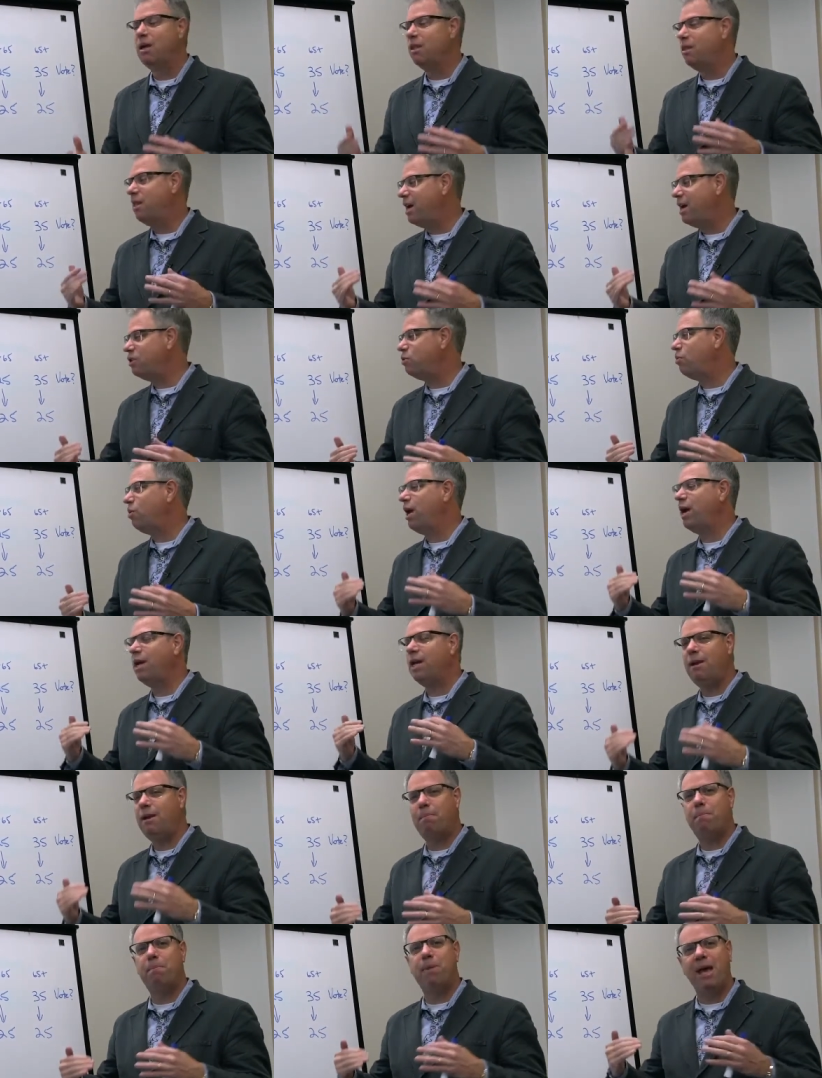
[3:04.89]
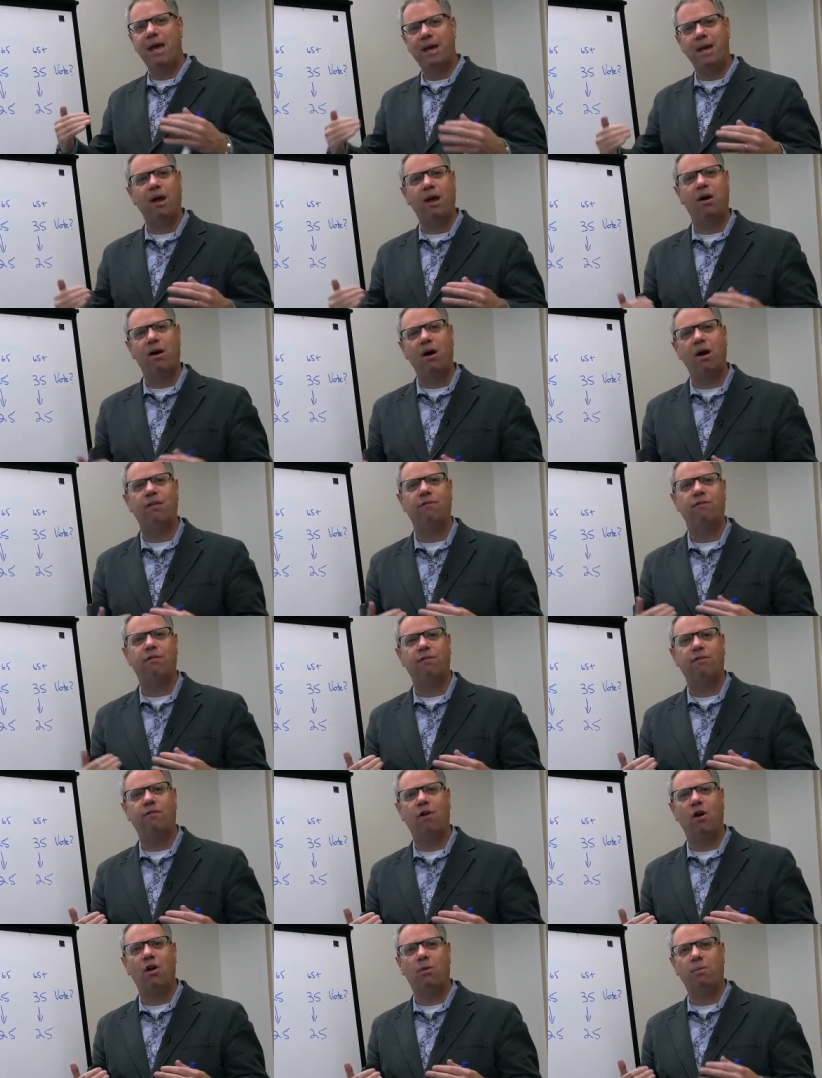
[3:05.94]
That's why I keep banging on, if you
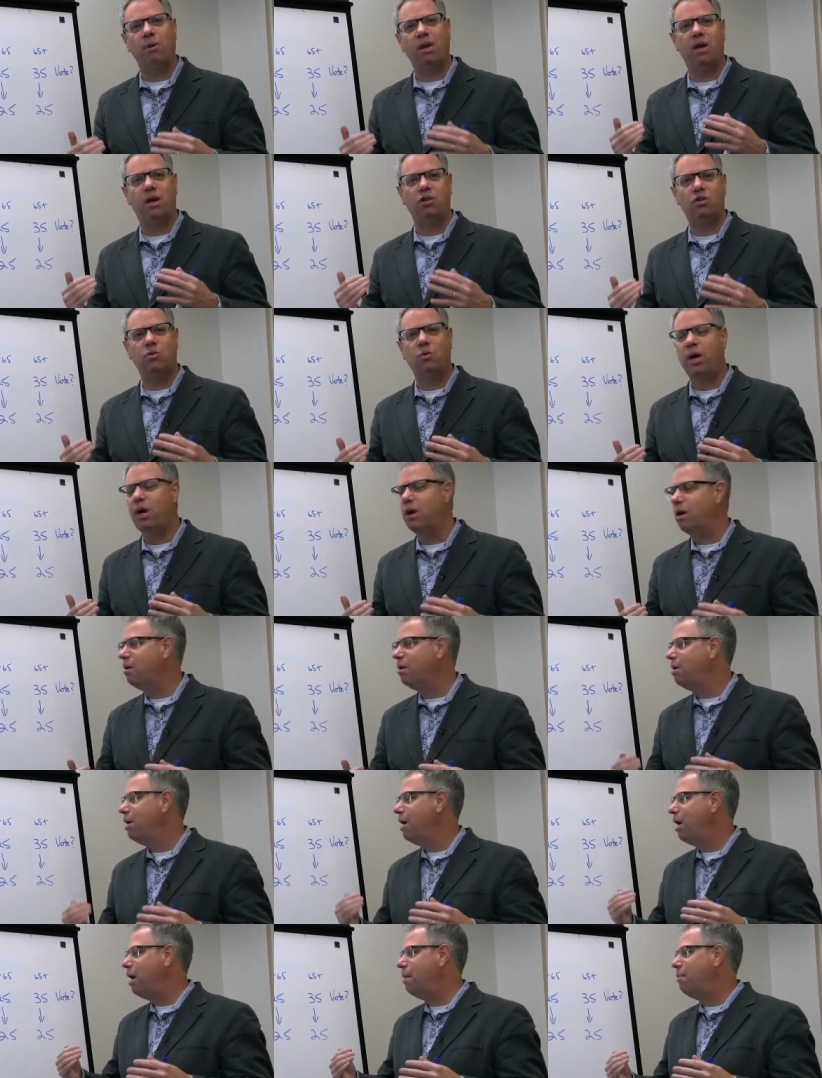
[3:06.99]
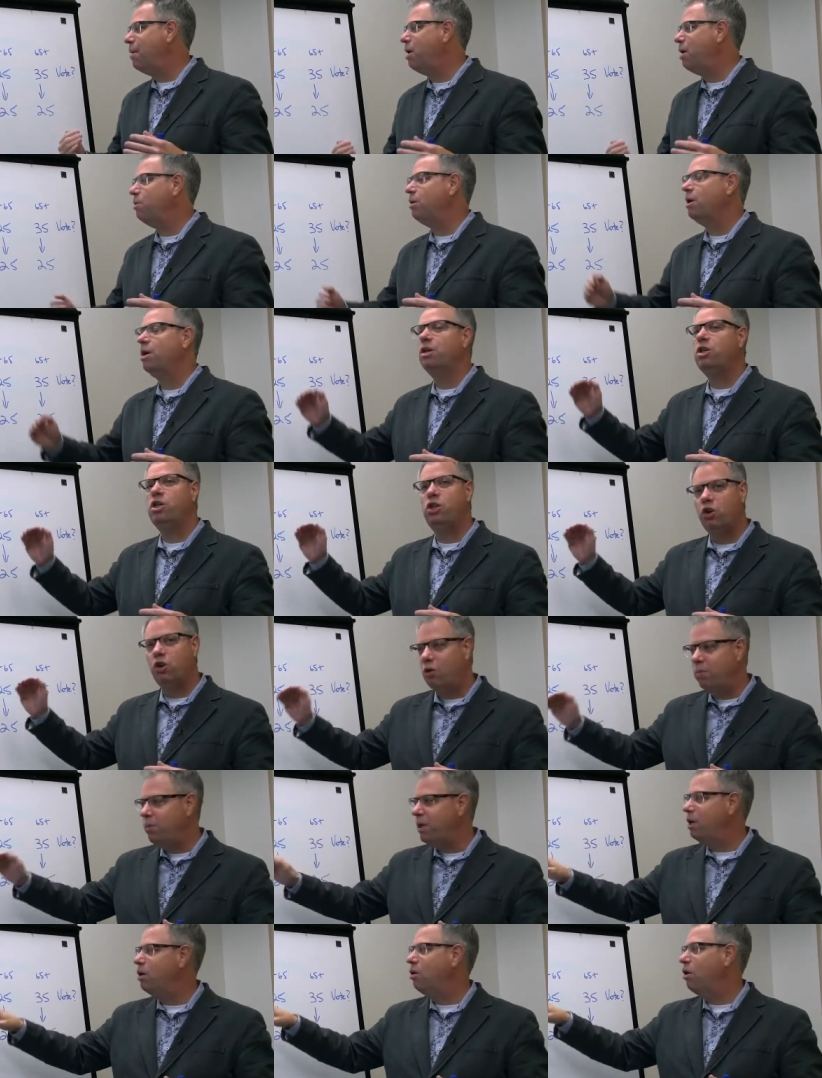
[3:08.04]
follow me on Twitter, about show
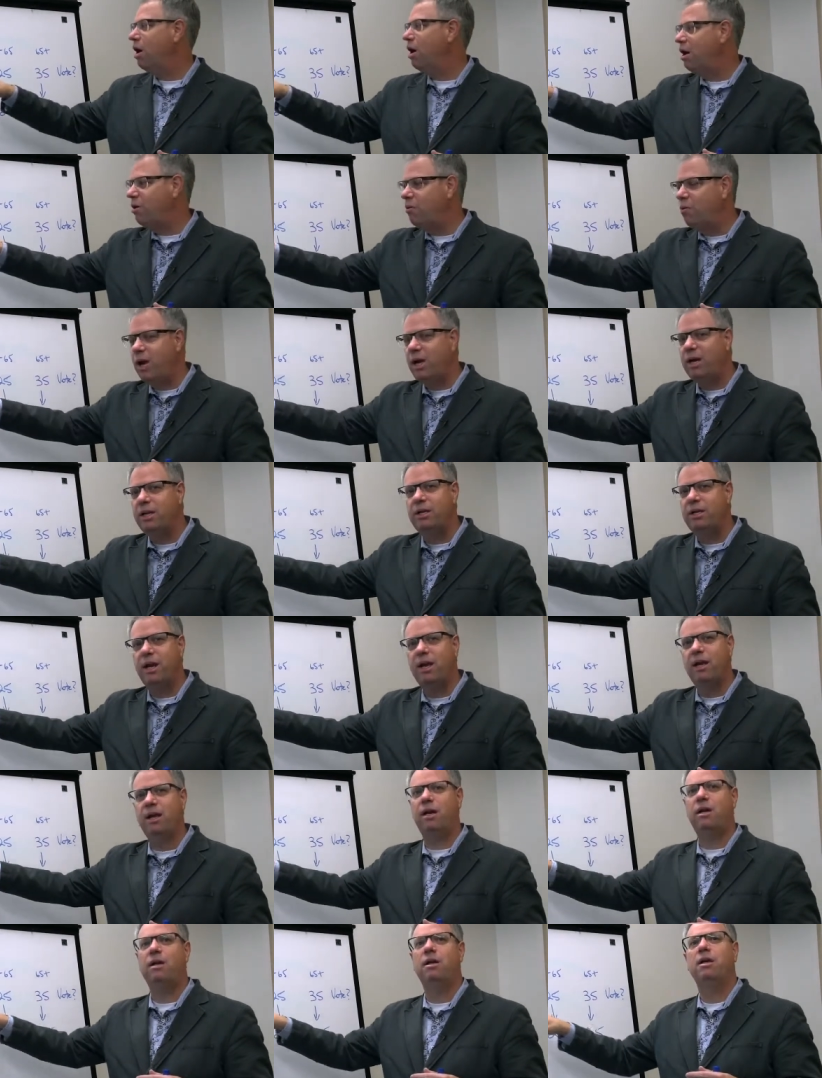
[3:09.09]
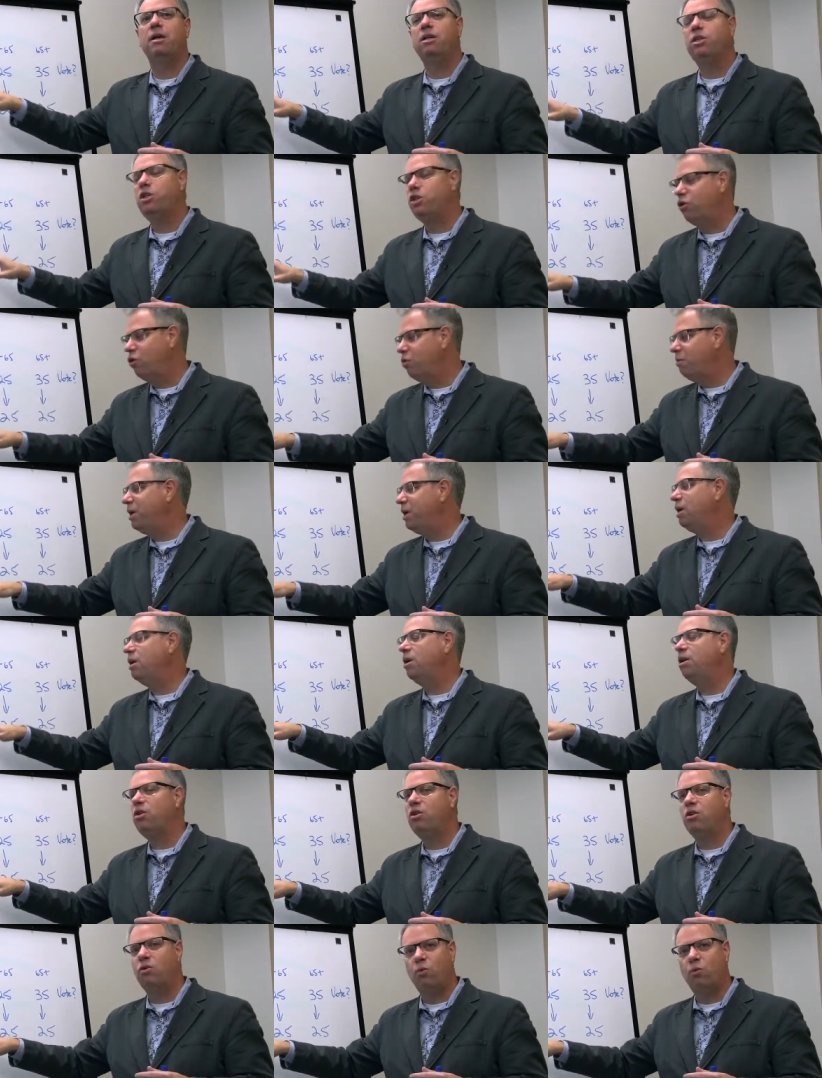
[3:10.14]
me your unweighted data, show me
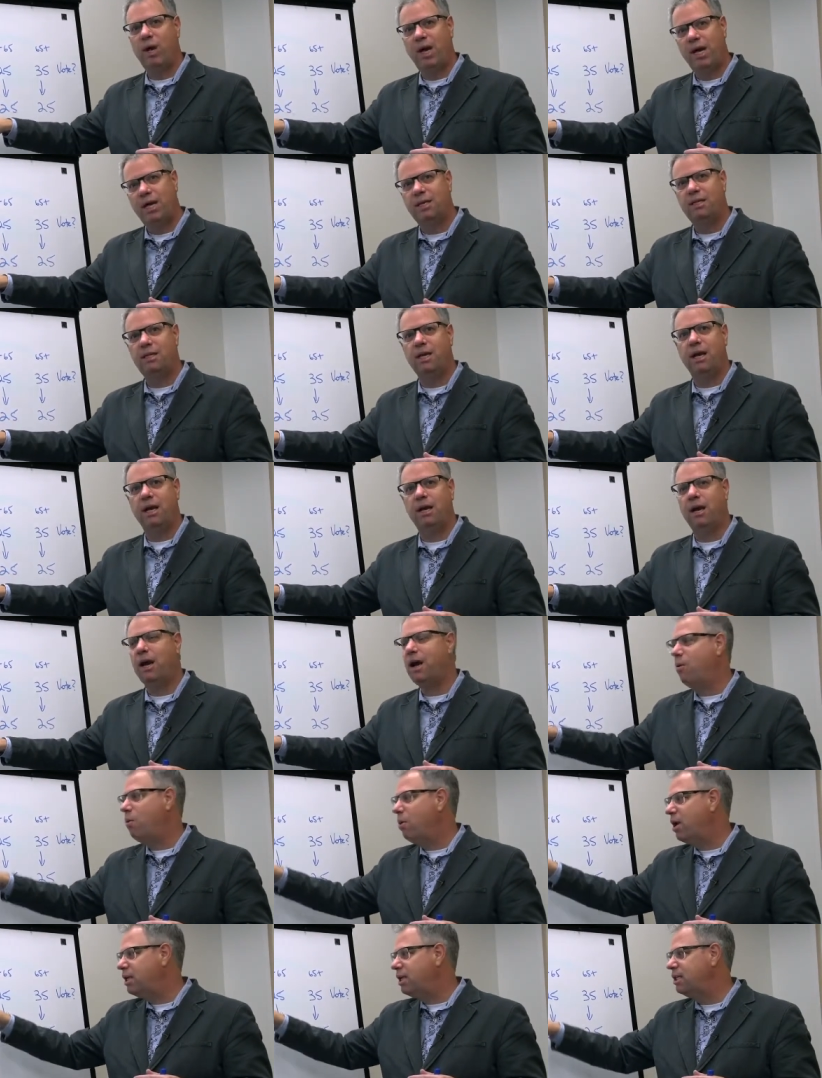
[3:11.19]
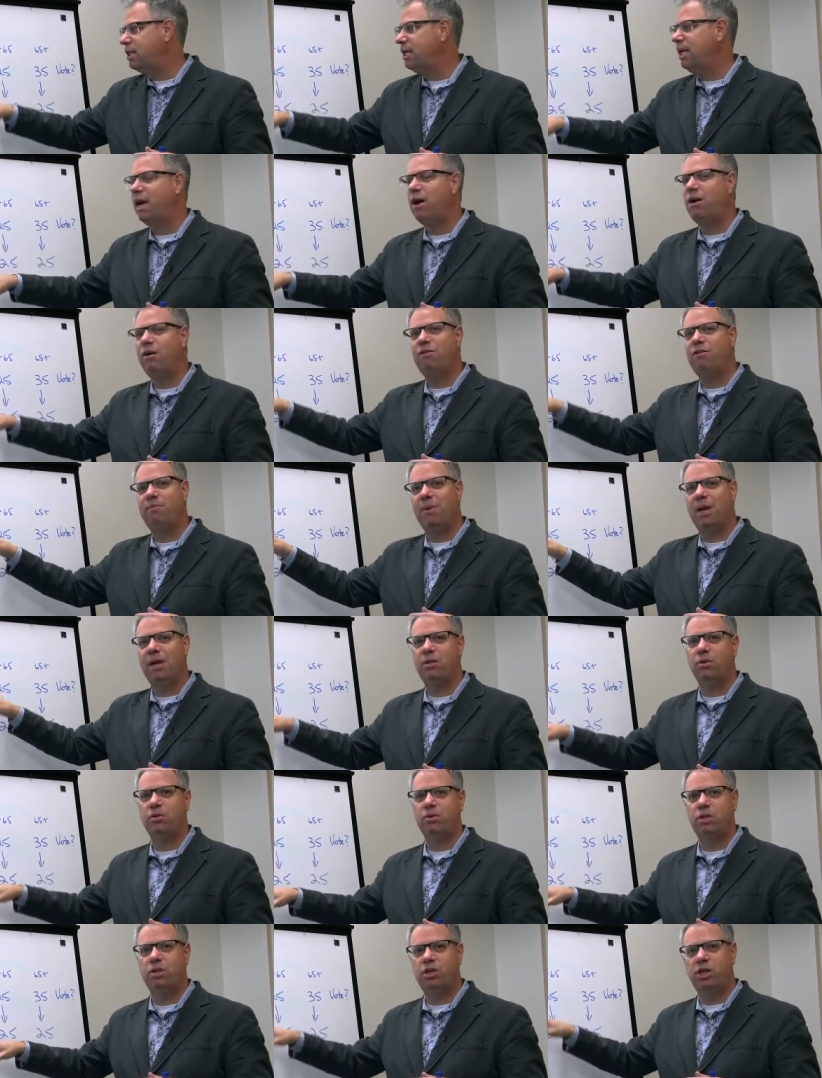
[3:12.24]
your weighted data. I want to see how you've made
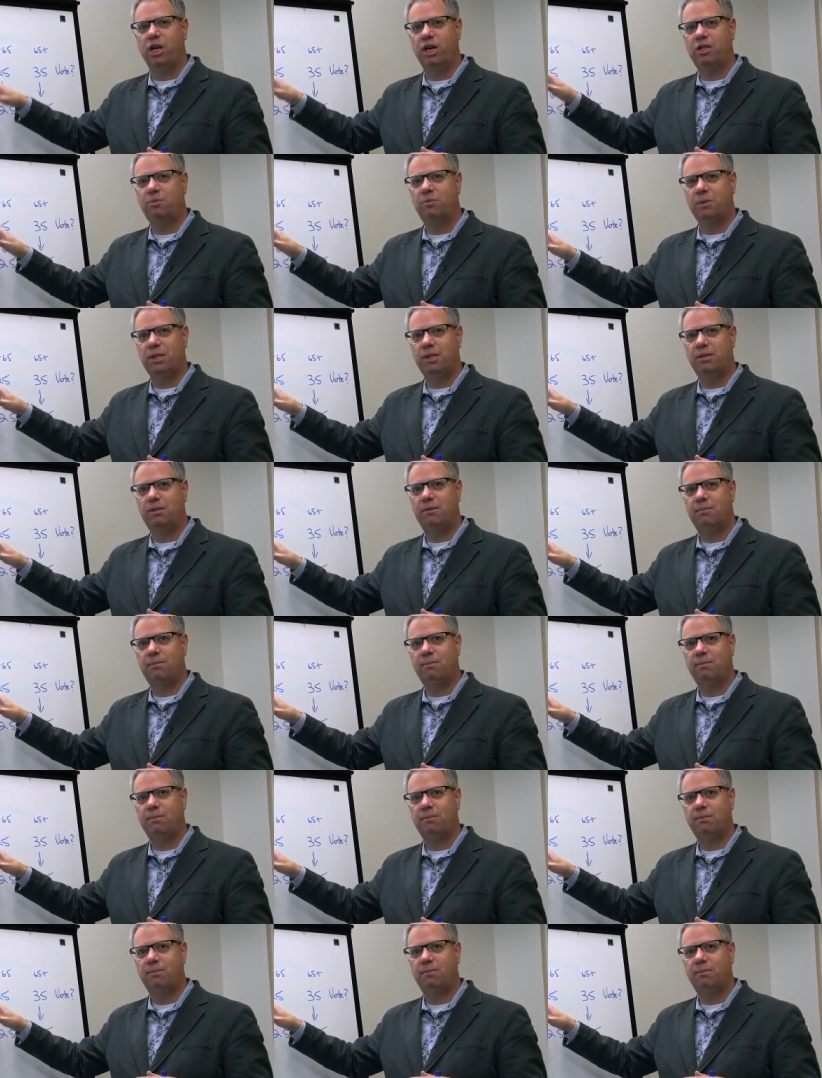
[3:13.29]
those adjustments.